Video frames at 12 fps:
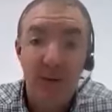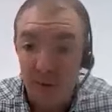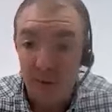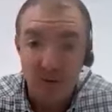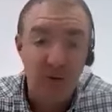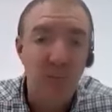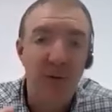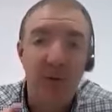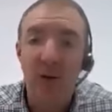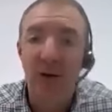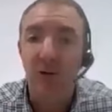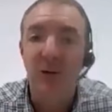But you're
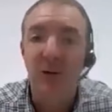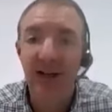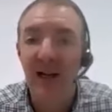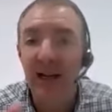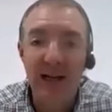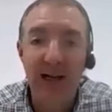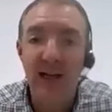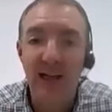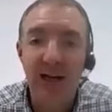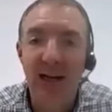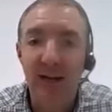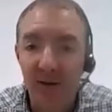absolutely right. You can delegate
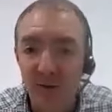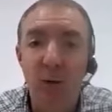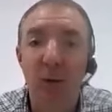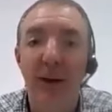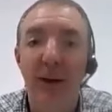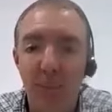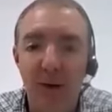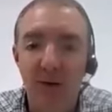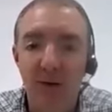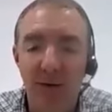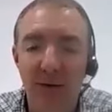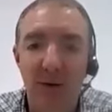that to a
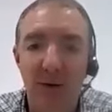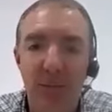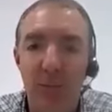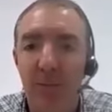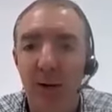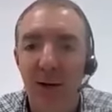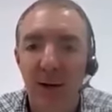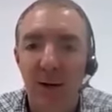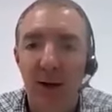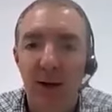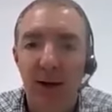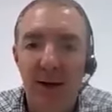person
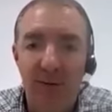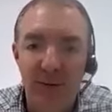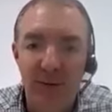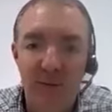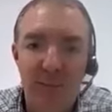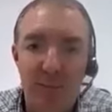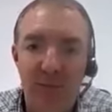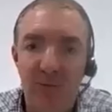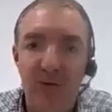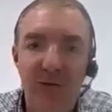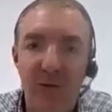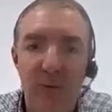that's
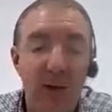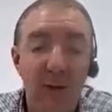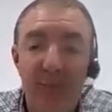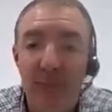professional.